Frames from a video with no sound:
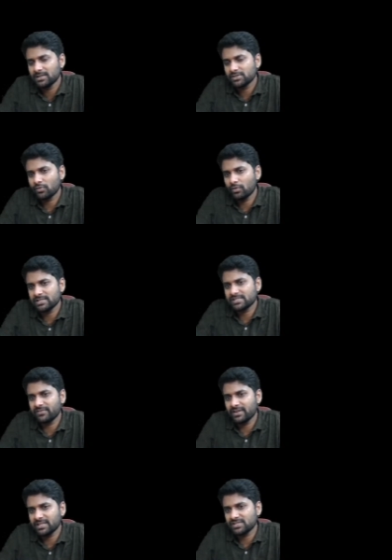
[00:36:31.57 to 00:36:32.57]
So 1
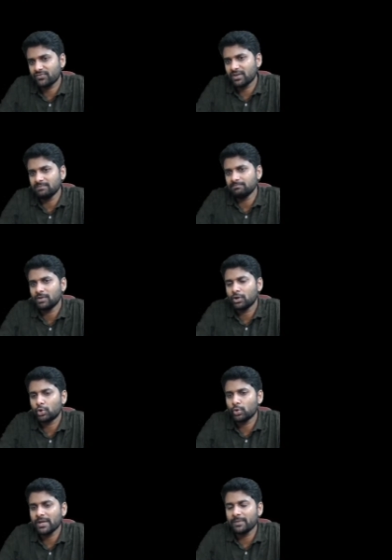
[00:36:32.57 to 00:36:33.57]
square is 1.
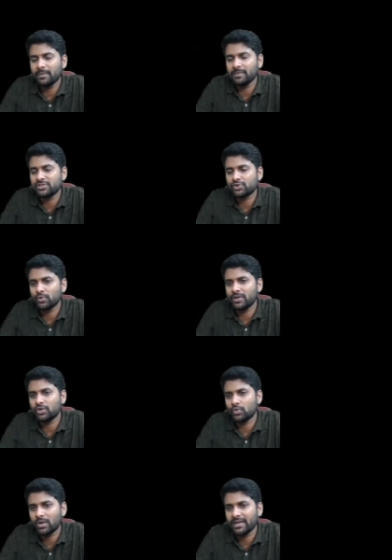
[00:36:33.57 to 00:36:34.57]
2ab means 2
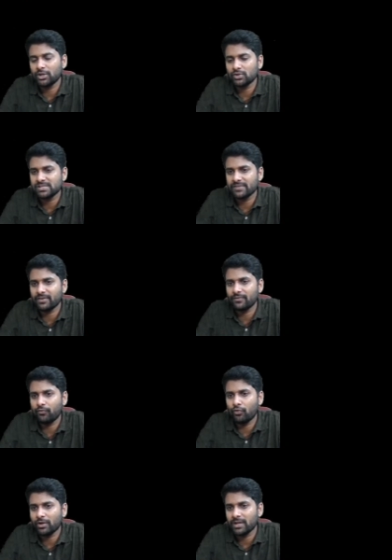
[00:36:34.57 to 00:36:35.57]
into 1 into 7,
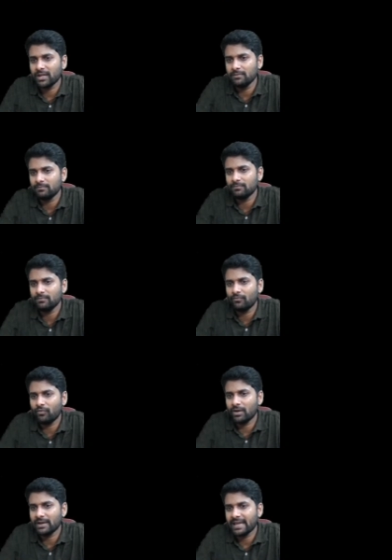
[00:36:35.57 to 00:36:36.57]
14.
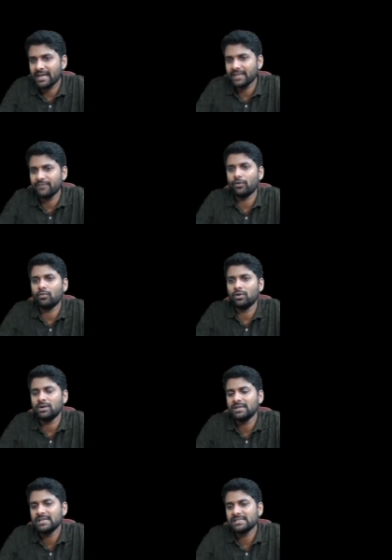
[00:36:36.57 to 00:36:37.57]
1 carry forward.
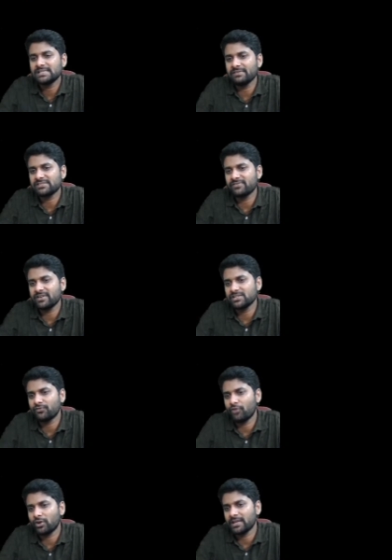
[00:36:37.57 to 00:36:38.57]
7 square is
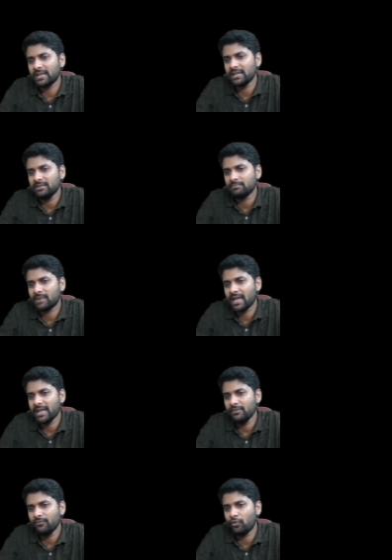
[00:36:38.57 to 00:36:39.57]
49.
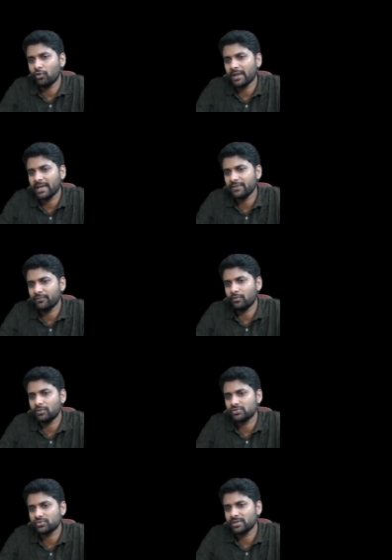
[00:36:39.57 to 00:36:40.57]
9, 4 carry
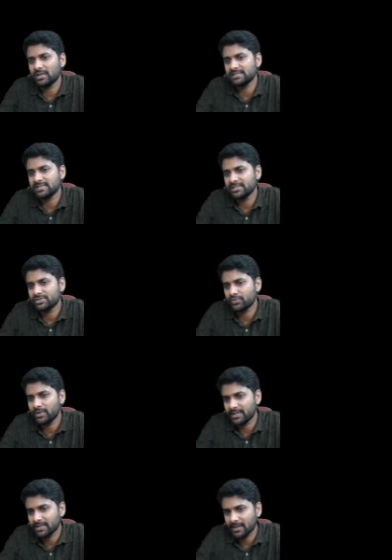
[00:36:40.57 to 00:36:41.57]
forward. So your answer is
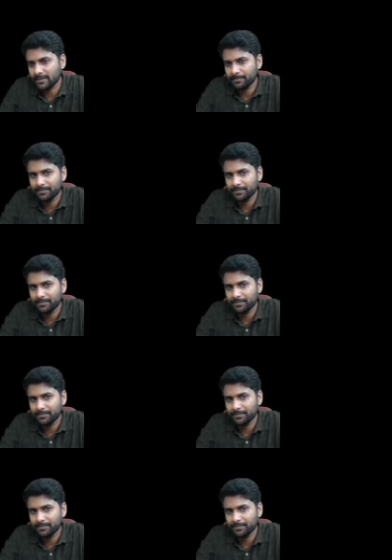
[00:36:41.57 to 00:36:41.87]
289.